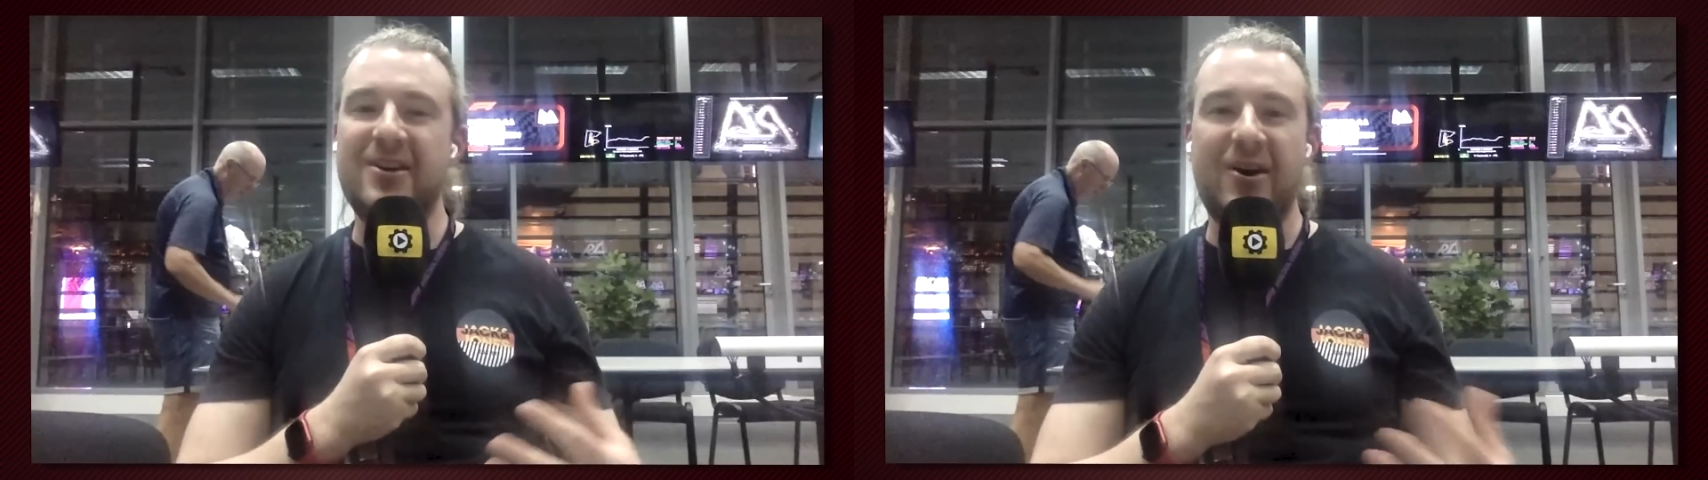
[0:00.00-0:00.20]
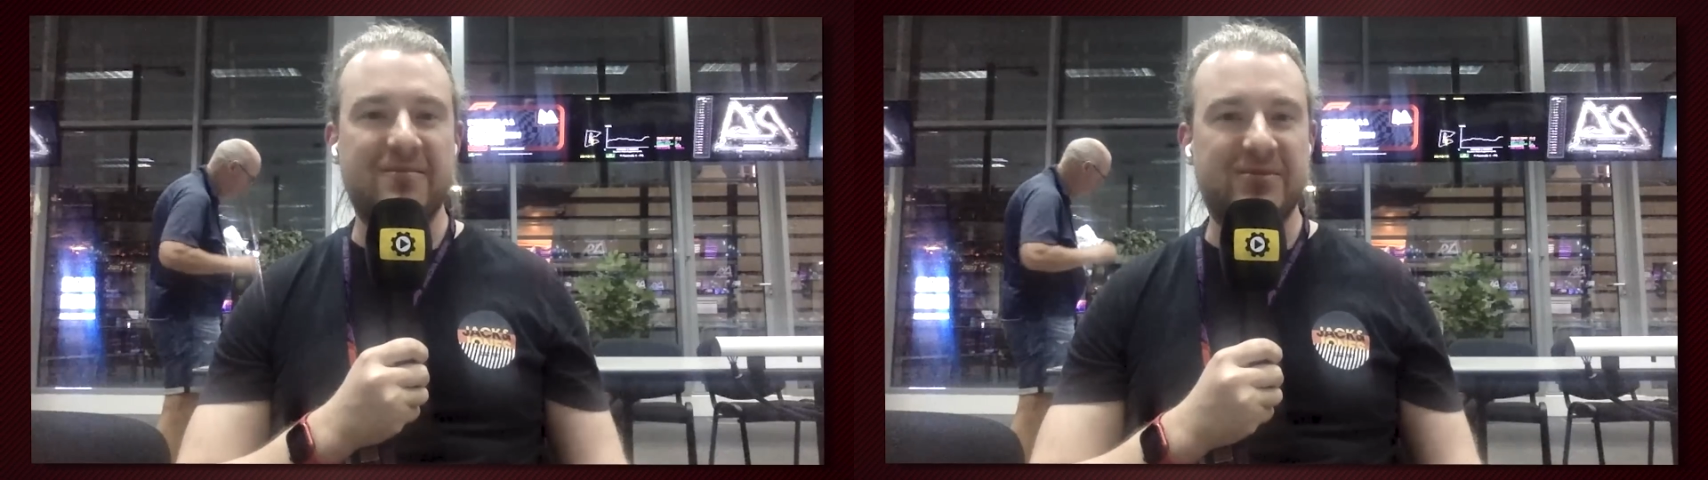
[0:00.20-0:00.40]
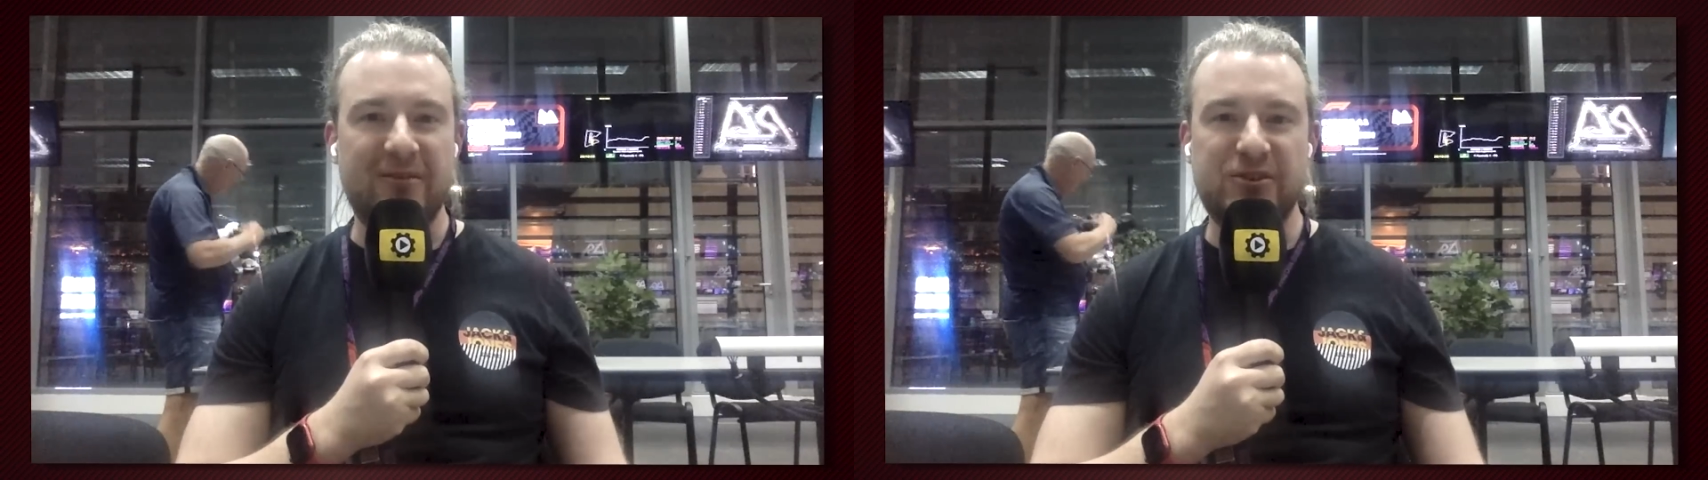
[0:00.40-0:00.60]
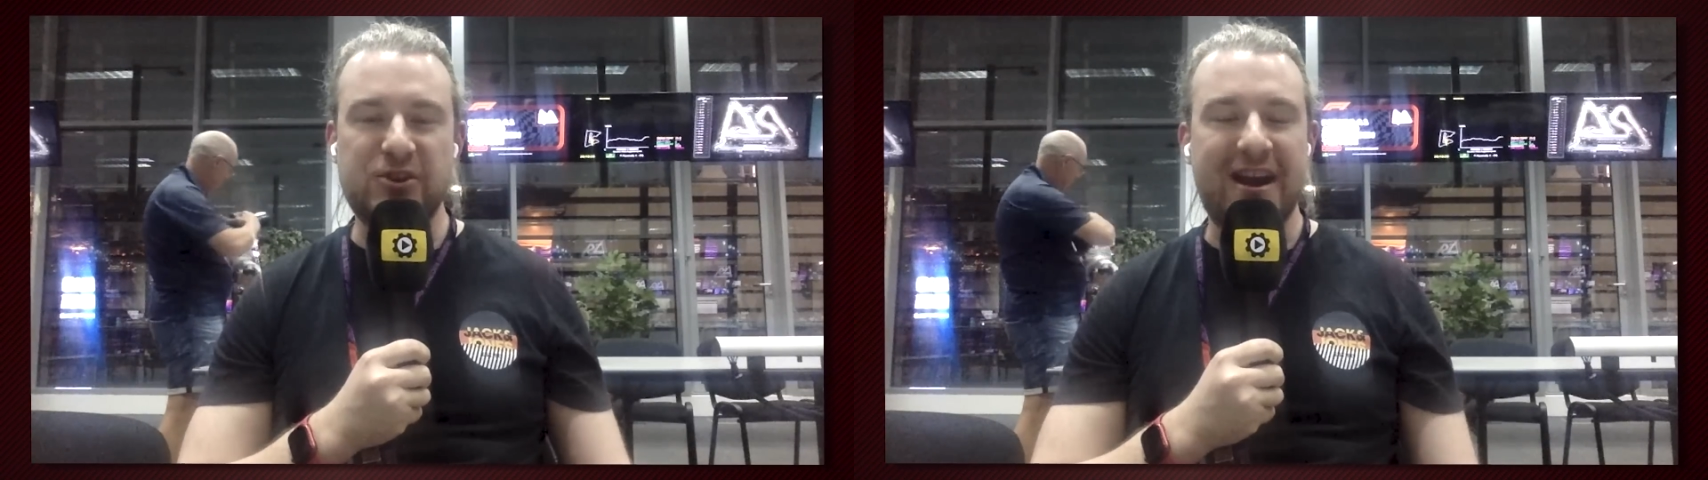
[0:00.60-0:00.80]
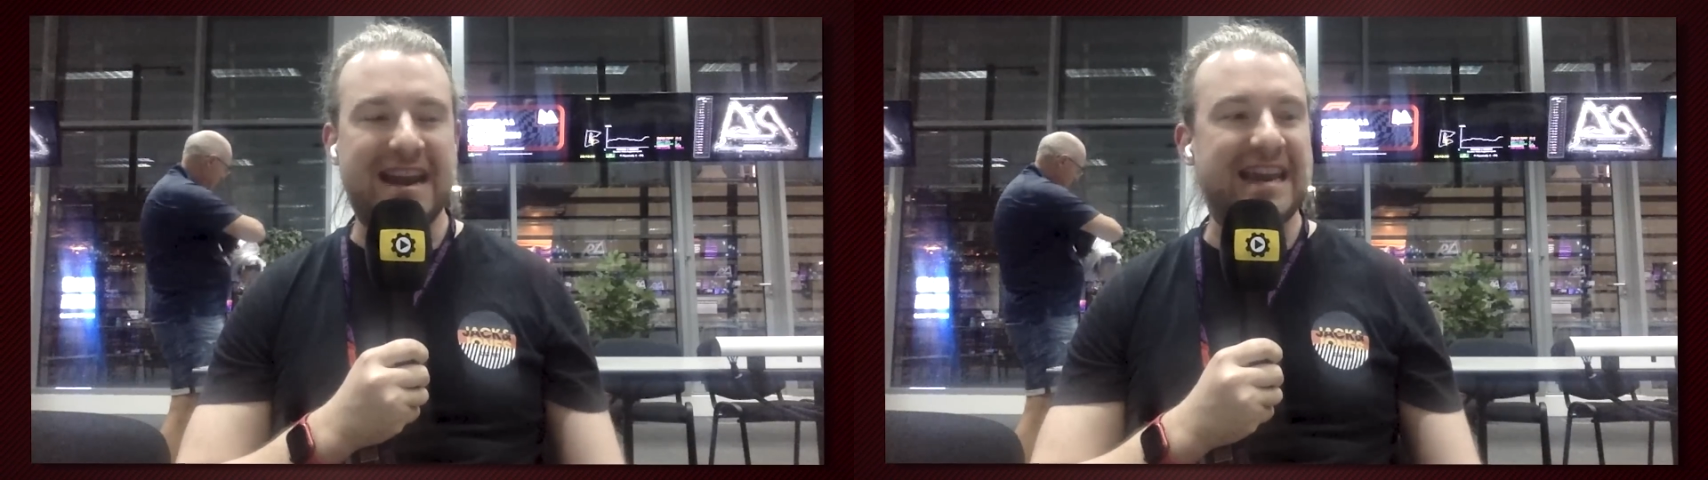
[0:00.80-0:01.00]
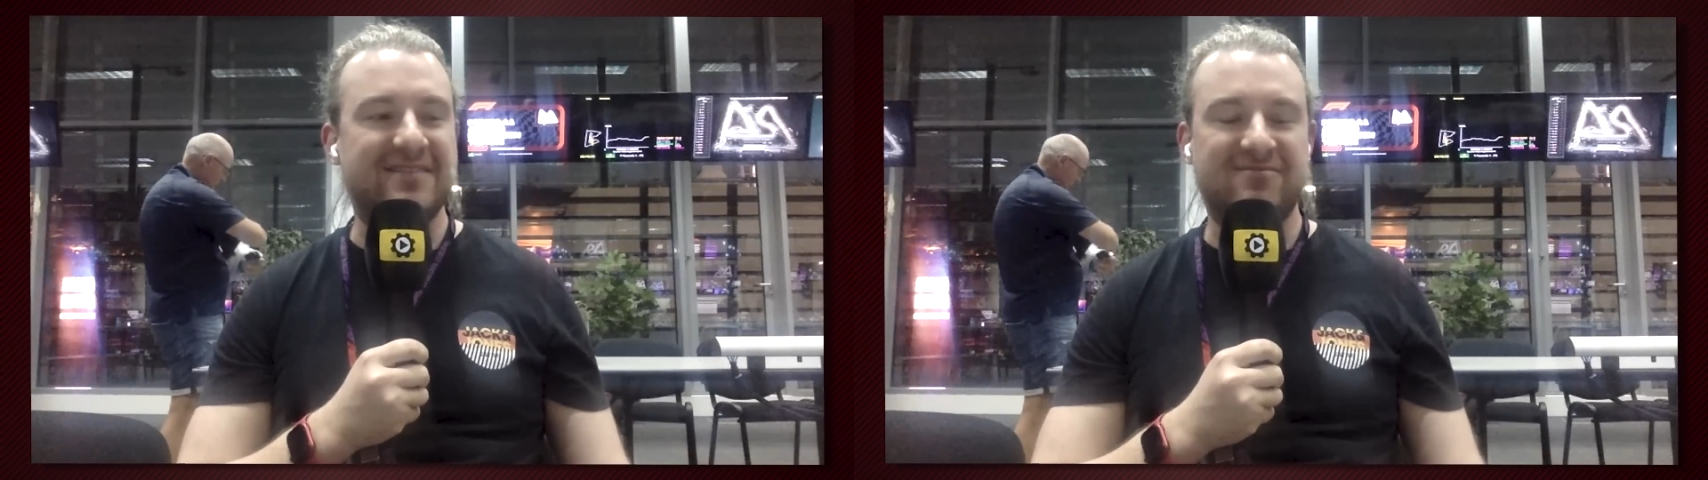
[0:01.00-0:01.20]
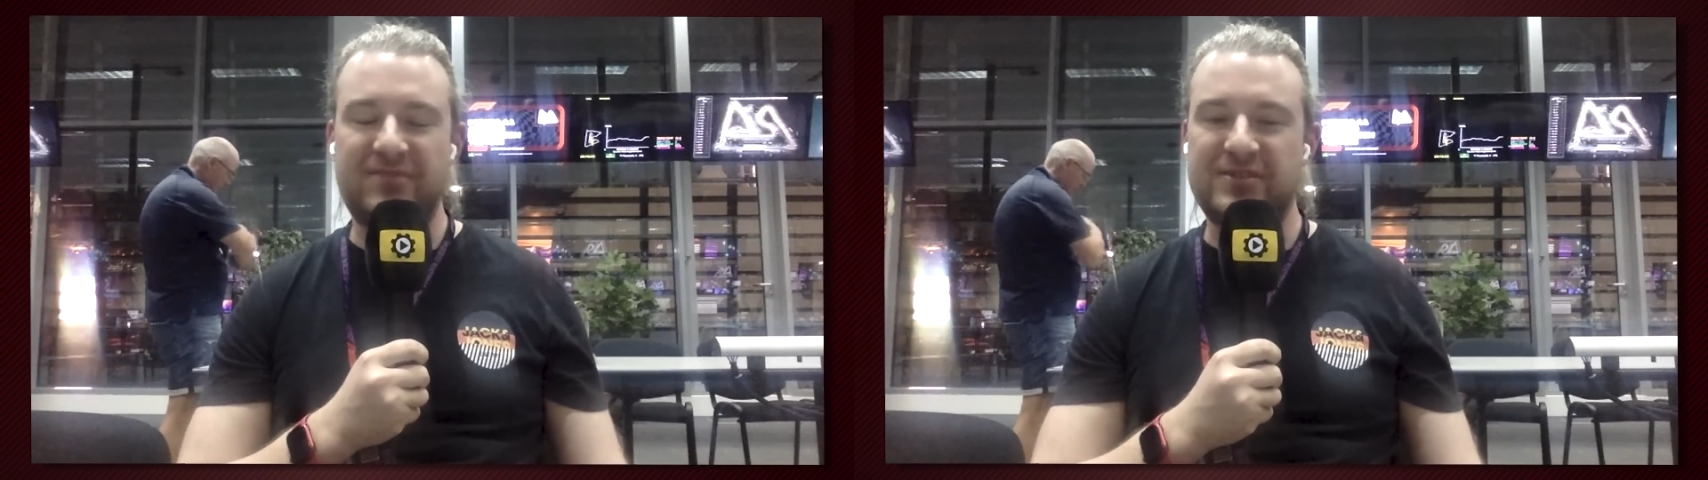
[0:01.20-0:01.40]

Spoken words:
not sort of shining,